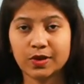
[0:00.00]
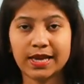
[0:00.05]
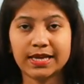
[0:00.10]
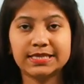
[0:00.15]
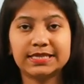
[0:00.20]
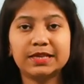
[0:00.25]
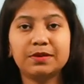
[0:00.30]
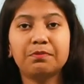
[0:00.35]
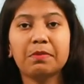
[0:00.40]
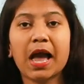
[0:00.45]
So
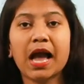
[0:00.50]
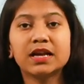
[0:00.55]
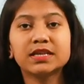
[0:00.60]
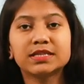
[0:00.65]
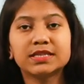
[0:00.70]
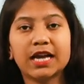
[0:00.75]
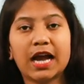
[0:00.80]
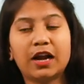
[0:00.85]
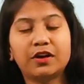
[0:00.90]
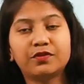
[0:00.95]
Exim
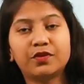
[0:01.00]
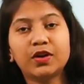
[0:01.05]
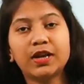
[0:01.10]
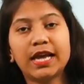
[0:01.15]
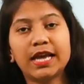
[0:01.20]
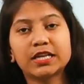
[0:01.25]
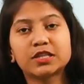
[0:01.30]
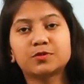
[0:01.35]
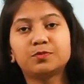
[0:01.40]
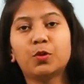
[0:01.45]
Bank stands for
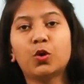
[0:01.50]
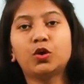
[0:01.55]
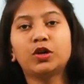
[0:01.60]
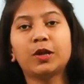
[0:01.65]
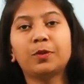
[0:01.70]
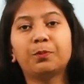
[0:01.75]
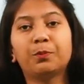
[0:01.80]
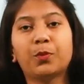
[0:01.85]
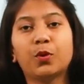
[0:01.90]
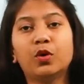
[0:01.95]

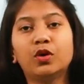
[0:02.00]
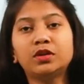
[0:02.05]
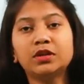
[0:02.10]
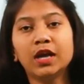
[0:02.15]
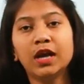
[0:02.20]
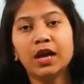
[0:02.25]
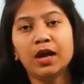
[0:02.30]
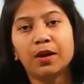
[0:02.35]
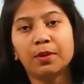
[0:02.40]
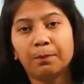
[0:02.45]
Export Import
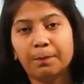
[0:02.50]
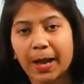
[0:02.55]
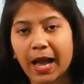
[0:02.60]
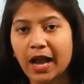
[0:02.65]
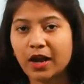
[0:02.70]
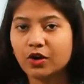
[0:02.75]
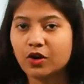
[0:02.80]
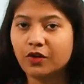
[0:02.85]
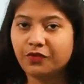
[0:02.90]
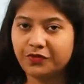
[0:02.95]

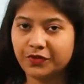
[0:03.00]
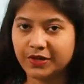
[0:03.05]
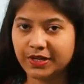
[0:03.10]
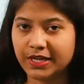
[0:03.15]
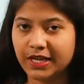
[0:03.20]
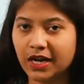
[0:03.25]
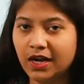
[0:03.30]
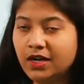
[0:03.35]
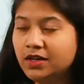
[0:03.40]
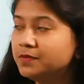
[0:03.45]
Bank of
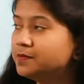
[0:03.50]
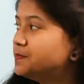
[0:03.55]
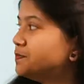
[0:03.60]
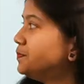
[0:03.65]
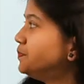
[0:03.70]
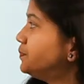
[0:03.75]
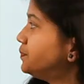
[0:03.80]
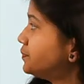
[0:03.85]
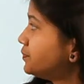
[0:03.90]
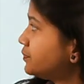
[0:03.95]
India.
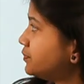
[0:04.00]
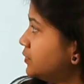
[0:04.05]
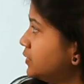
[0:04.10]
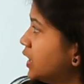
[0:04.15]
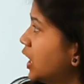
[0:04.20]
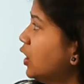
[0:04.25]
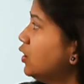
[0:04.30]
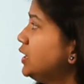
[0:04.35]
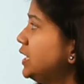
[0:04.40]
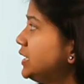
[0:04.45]

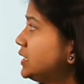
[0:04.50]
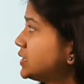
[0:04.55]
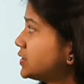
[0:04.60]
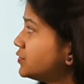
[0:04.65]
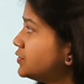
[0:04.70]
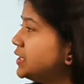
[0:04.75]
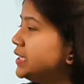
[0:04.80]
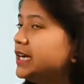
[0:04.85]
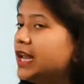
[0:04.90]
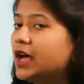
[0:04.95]
Now
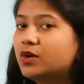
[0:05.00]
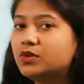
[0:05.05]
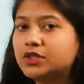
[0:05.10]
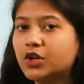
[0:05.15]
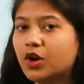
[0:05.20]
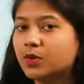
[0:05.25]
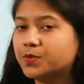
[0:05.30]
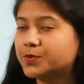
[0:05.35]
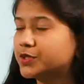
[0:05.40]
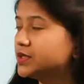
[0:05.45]
let's read out
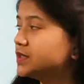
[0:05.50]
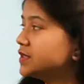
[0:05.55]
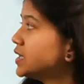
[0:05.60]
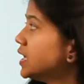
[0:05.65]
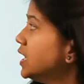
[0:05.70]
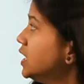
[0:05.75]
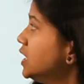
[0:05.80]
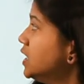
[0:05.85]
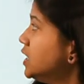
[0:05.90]
the options.